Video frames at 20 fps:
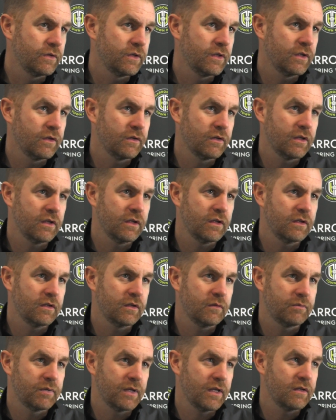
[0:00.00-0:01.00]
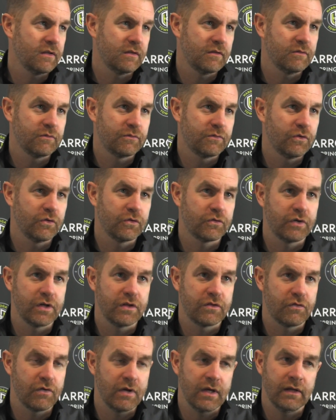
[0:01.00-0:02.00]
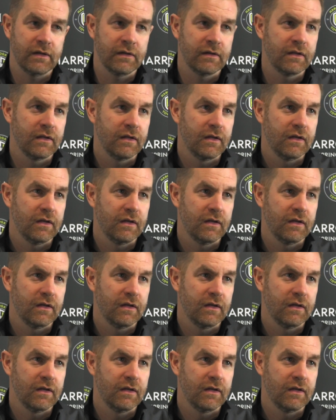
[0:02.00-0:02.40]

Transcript: You know, they play 4-3-3